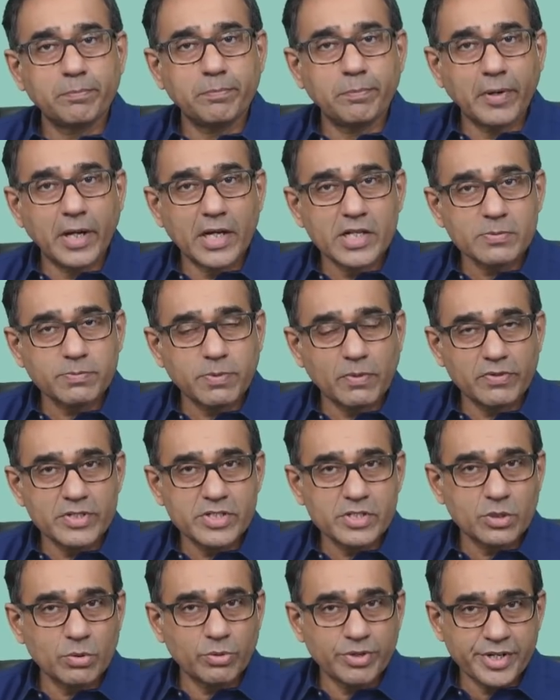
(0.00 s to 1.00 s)
Past
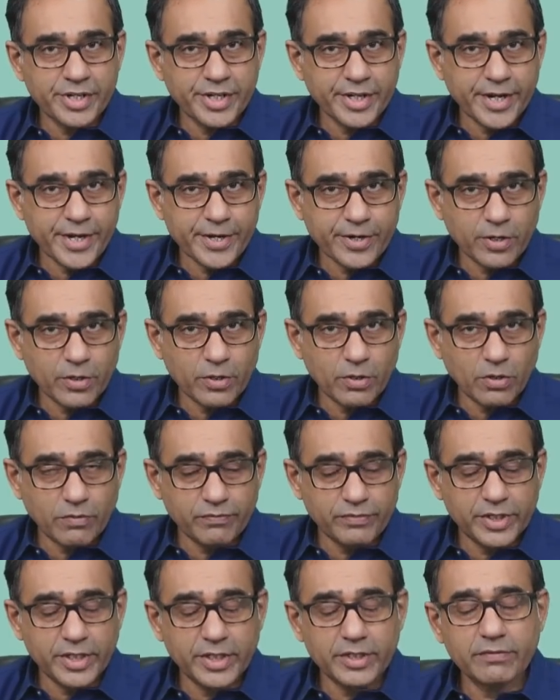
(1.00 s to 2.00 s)
performance is no indicator of
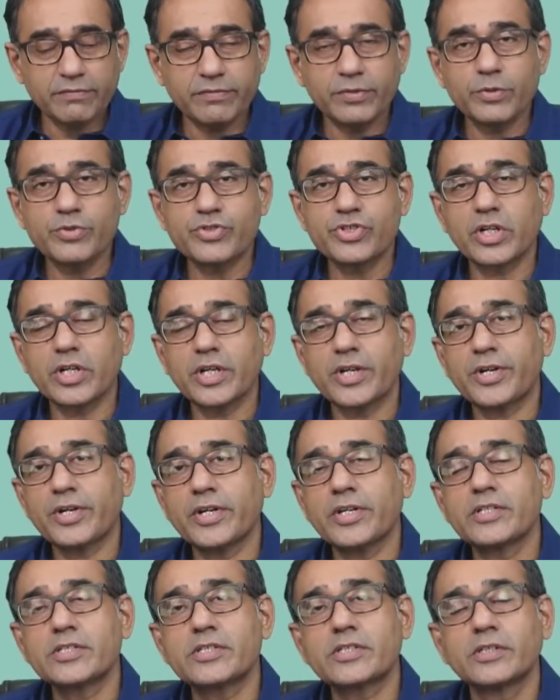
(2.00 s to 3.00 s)
a future
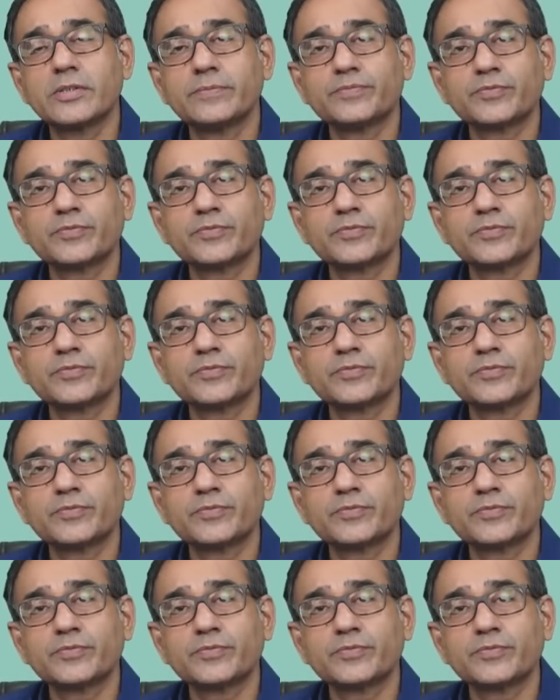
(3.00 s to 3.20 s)
returns,